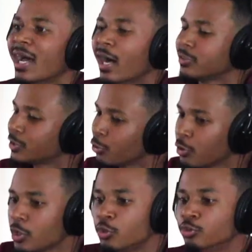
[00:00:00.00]
I'll still
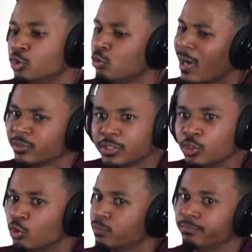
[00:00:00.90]
do the YouTube. I'll
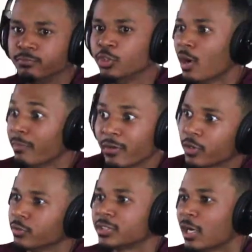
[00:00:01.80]
still, you know, I'm
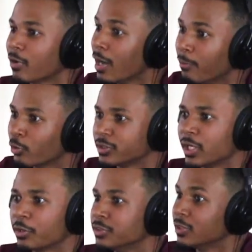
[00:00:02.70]
never gonna stop riding
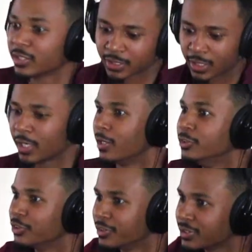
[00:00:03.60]
motorcycles unless I got
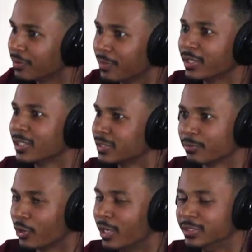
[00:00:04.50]
injured or something like that,
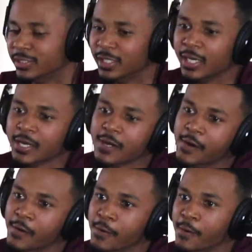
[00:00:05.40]
something right, crazy. Right.
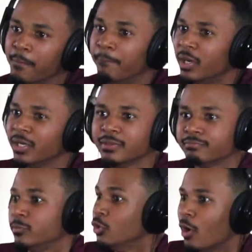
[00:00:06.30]
Um, but
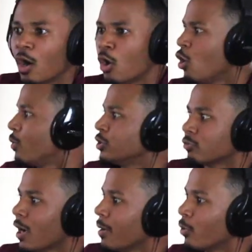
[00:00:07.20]
you know, I always
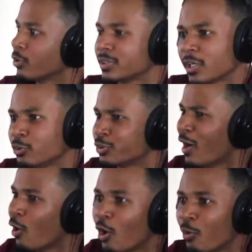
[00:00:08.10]
will ride motorcycles, so
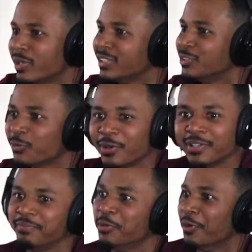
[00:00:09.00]
I always
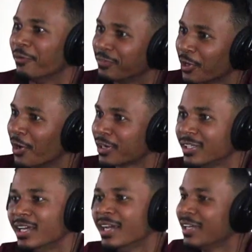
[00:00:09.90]
enjoy, you know,
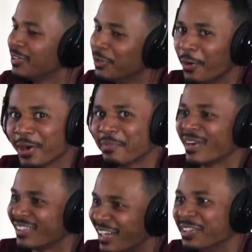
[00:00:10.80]
vlogging. You know,
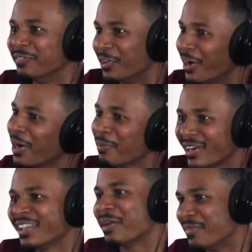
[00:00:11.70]
everybody like to vlog.
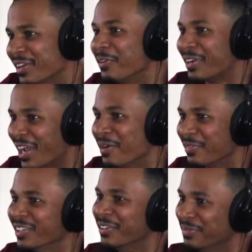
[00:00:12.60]
Everybody like being on
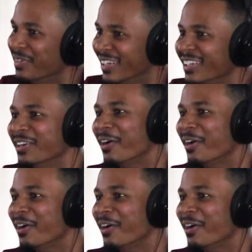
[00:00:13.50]
camera a little bit. You